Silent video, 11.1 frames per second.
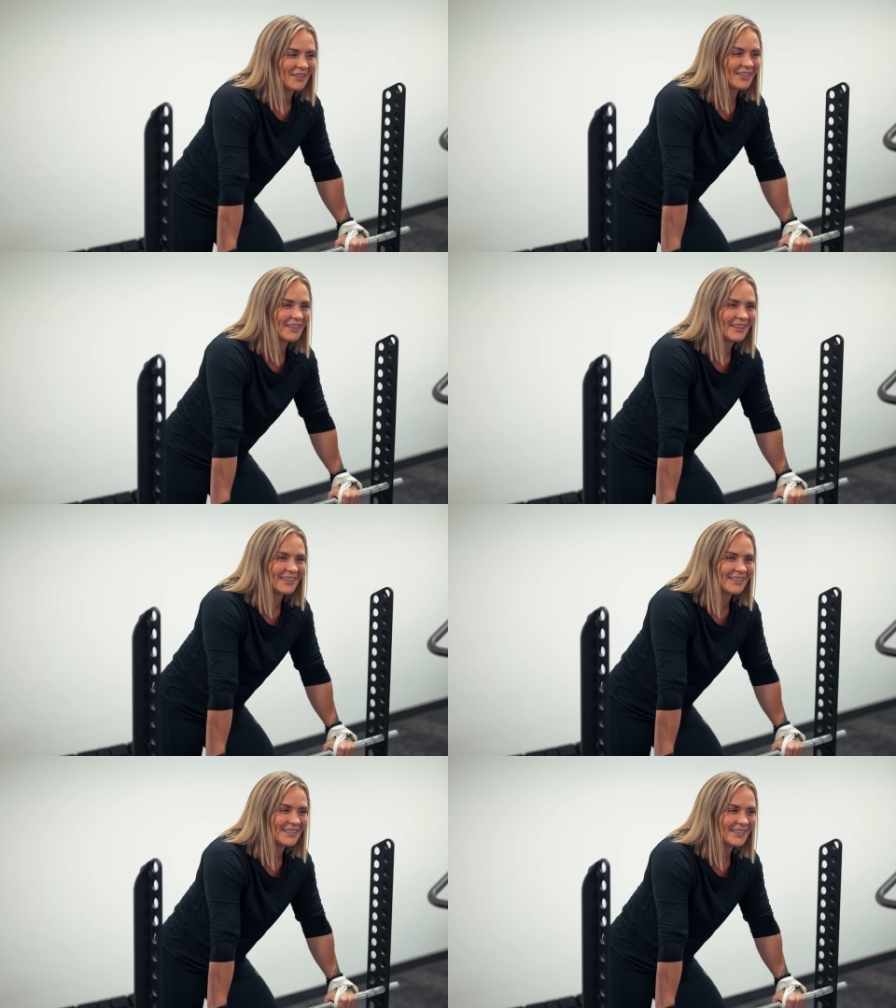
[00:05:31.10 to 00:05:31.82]
The side you have
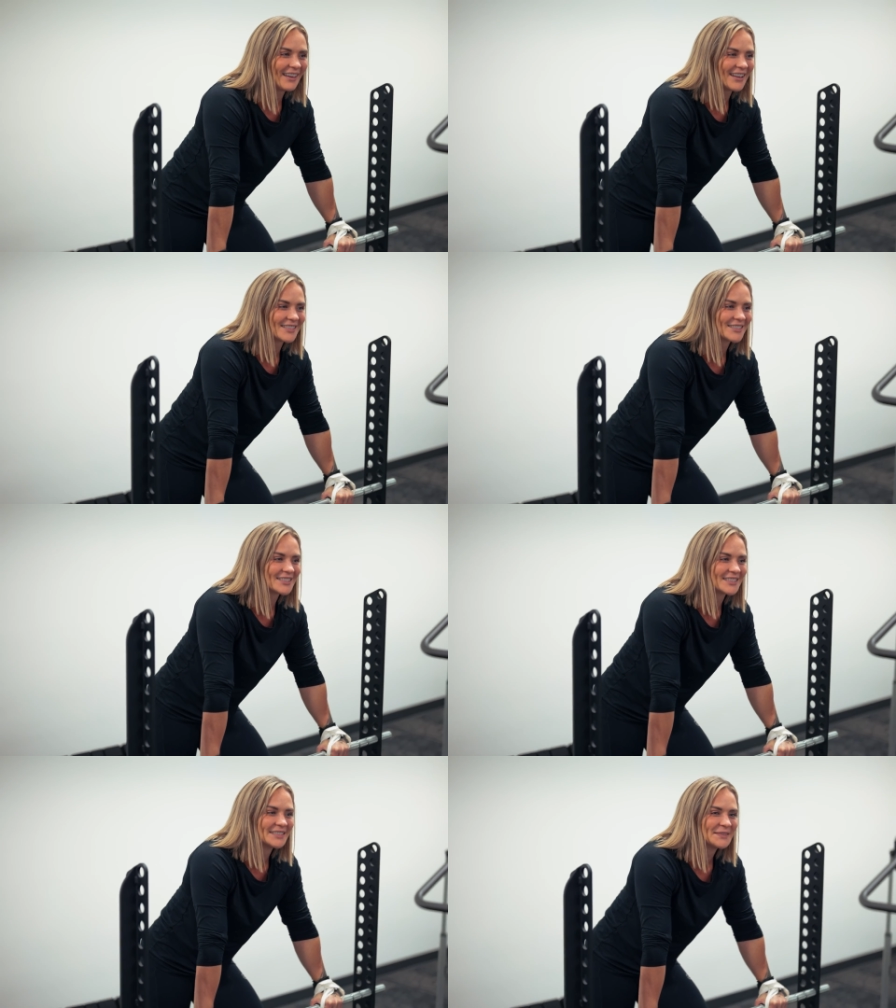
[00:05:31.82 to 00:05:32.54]
issues with. Yes.
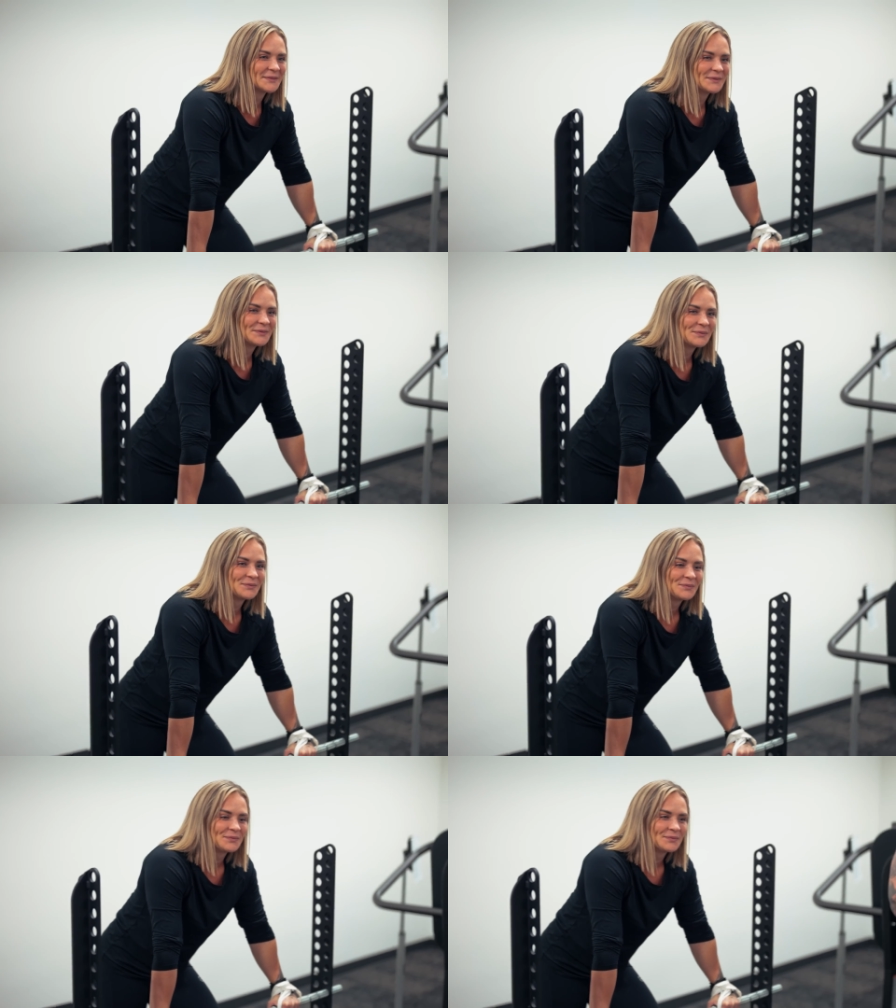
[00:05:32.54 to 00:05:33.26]
Okay, that makes sense to
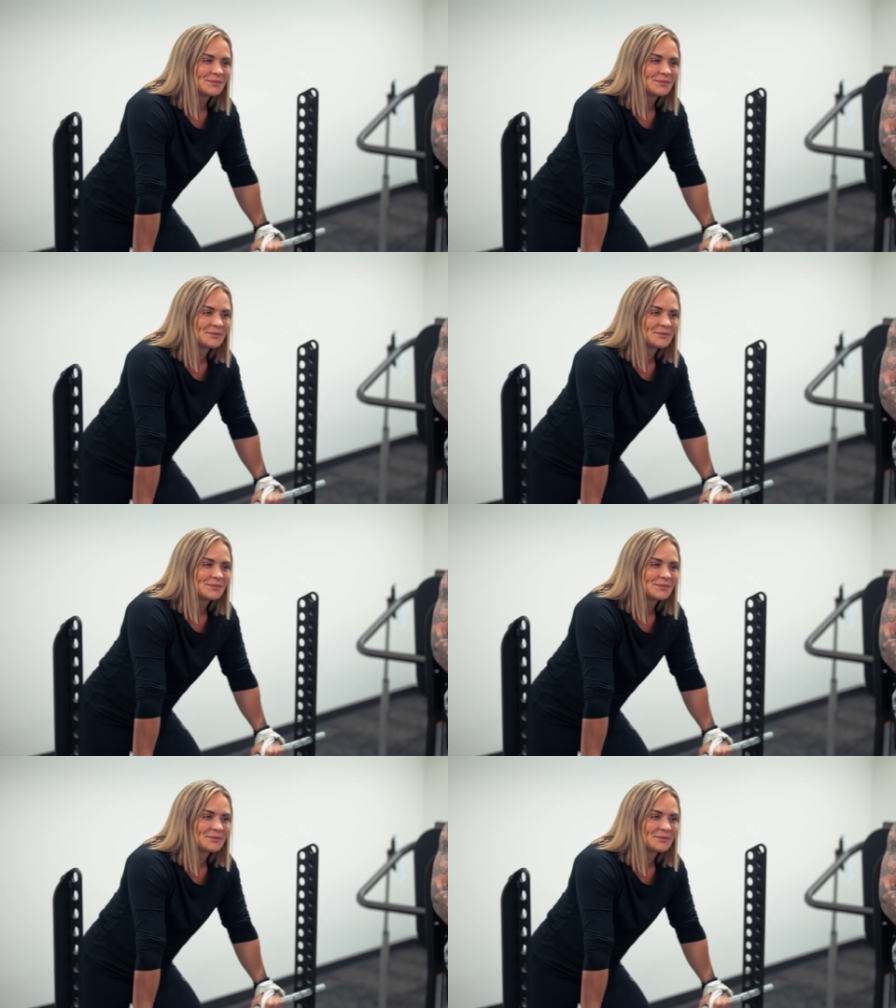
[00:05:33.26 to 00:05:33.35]
you.